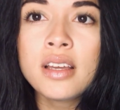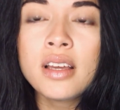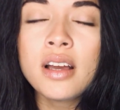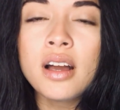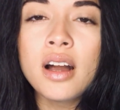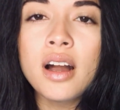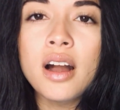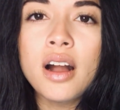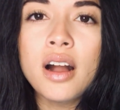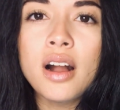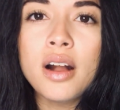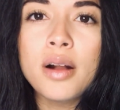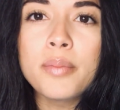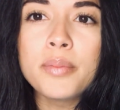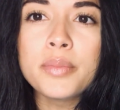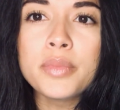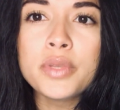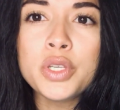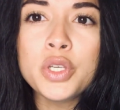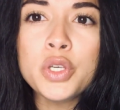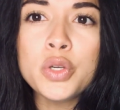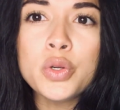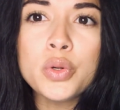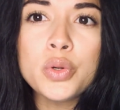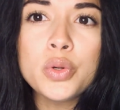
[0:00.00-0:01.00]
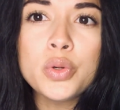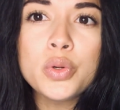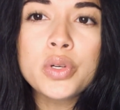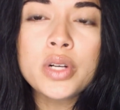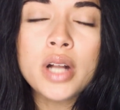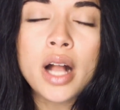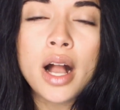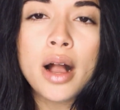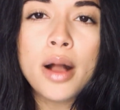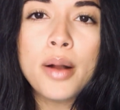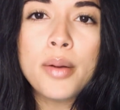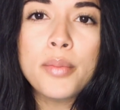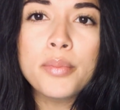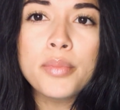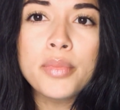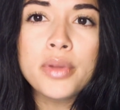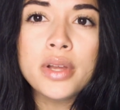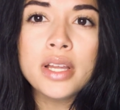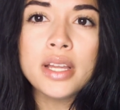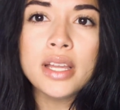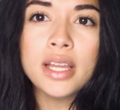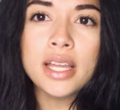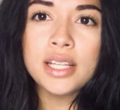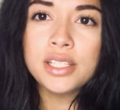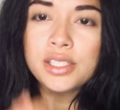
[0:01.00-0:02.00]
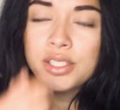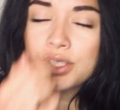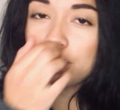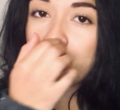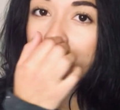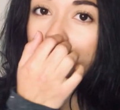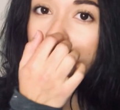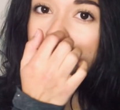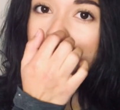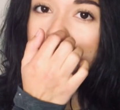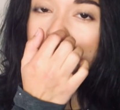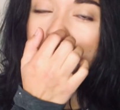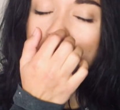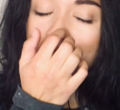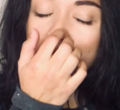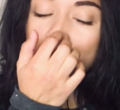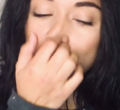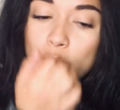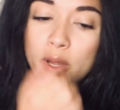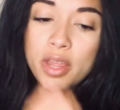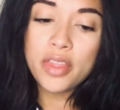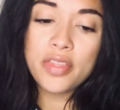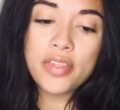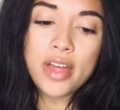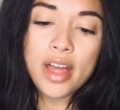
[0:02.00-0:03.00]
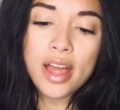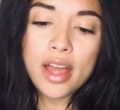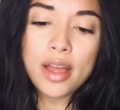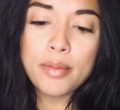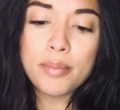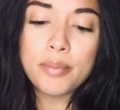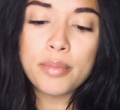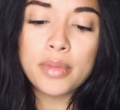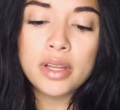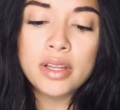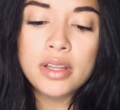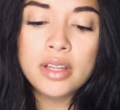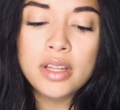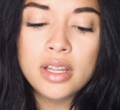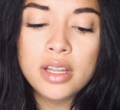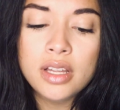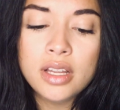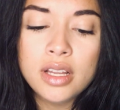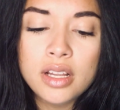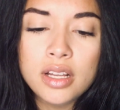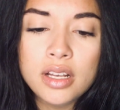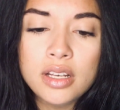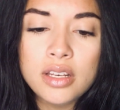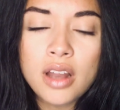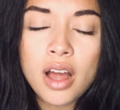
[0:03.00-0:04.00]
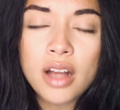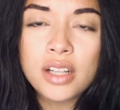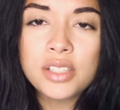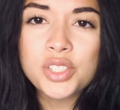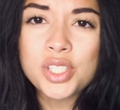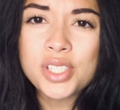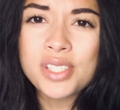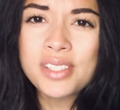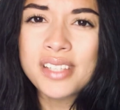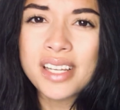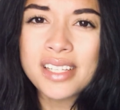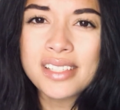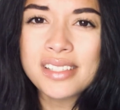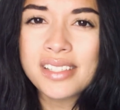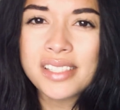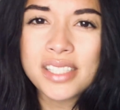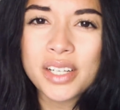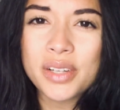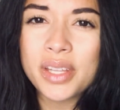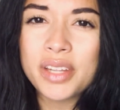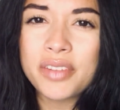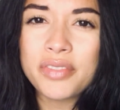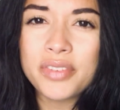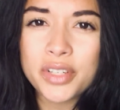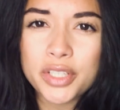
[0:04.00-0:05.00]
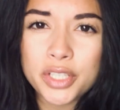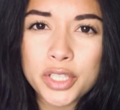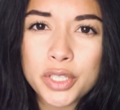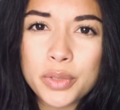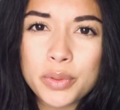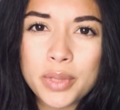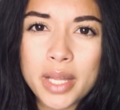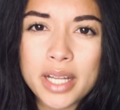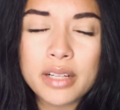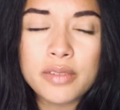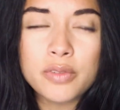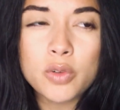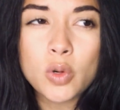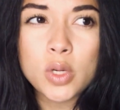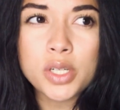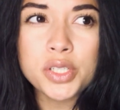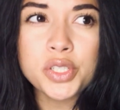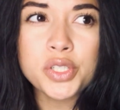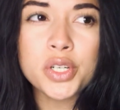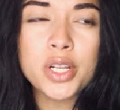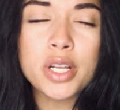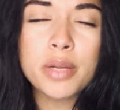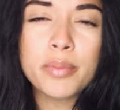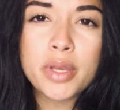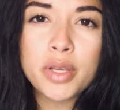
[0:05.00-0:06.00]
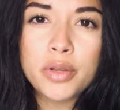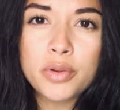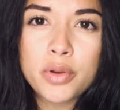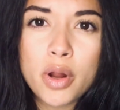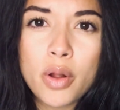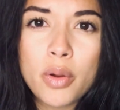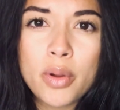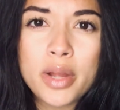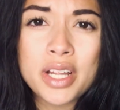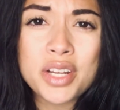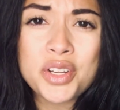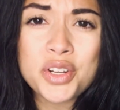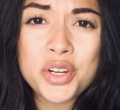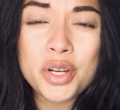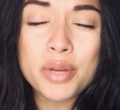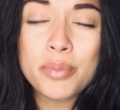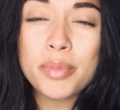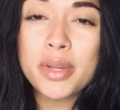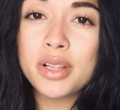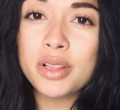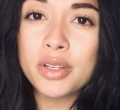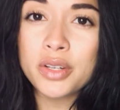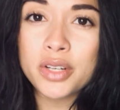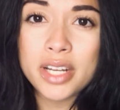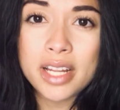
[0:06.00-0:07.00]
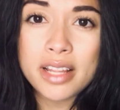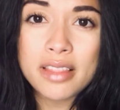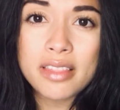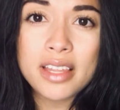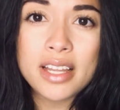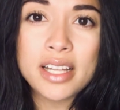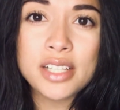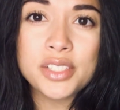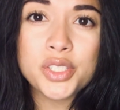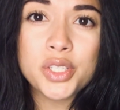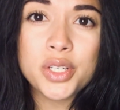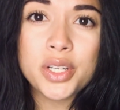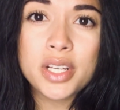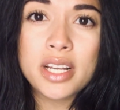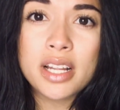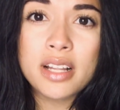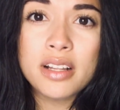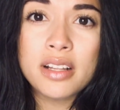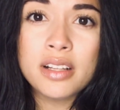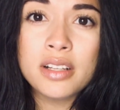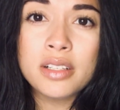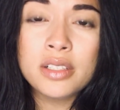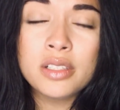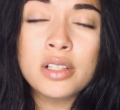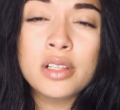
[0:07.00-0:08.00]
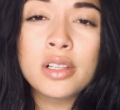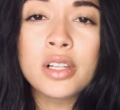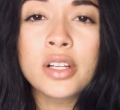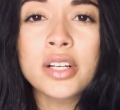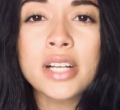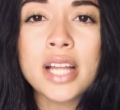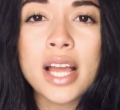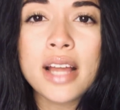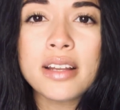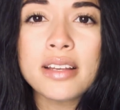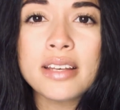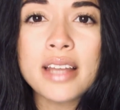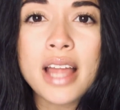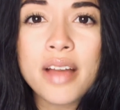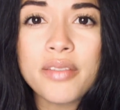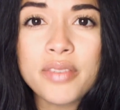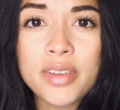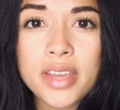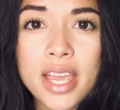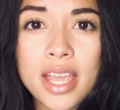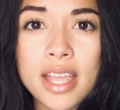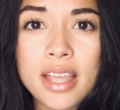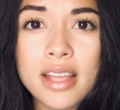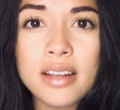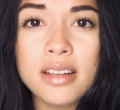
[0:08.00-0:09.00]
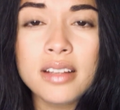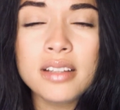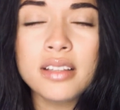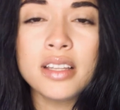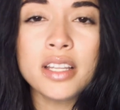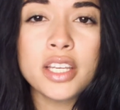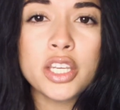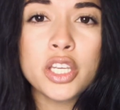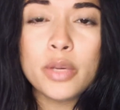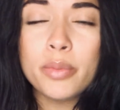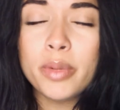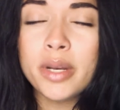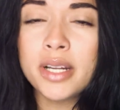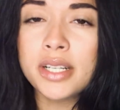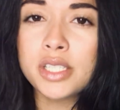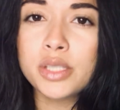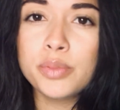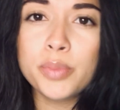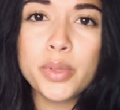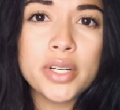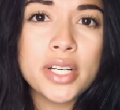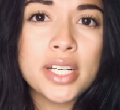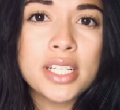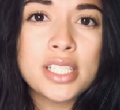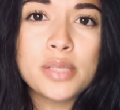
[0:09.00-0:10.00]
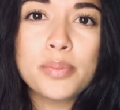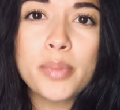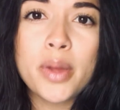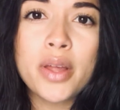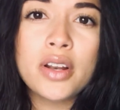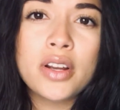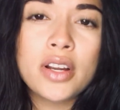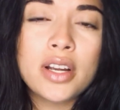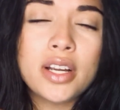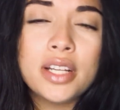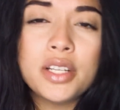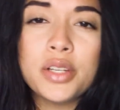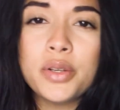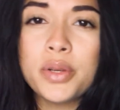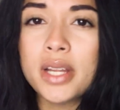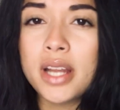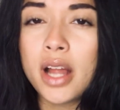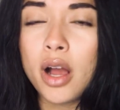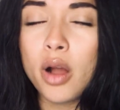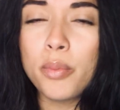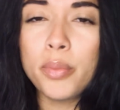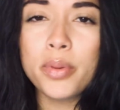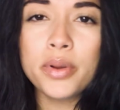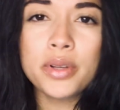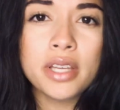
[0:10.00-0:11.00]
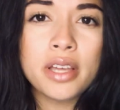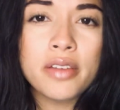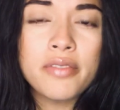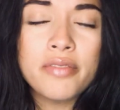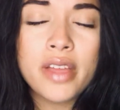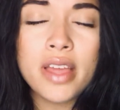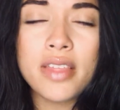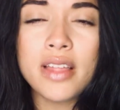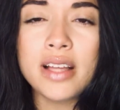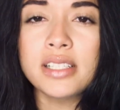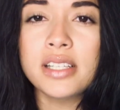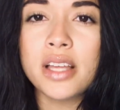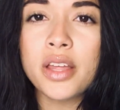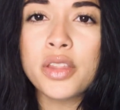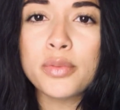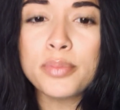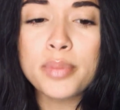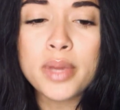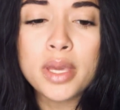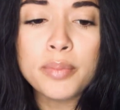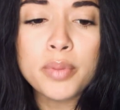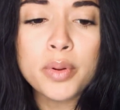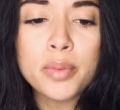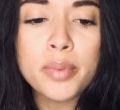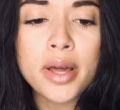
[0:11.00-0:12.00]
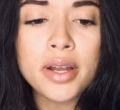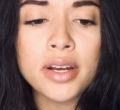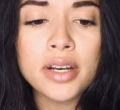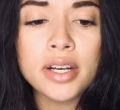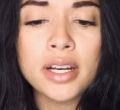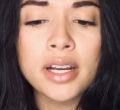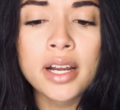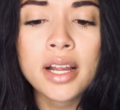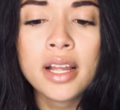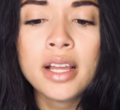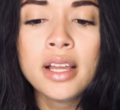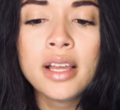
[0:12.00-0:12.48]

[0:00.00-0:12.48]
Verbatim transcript: Um, you come into contact with them, not just necessarily for you. Like, of course, you're going to be growing and you're going to be learning things. You're going to learn how to navigate the human experience better, and you can help convey that to other people better.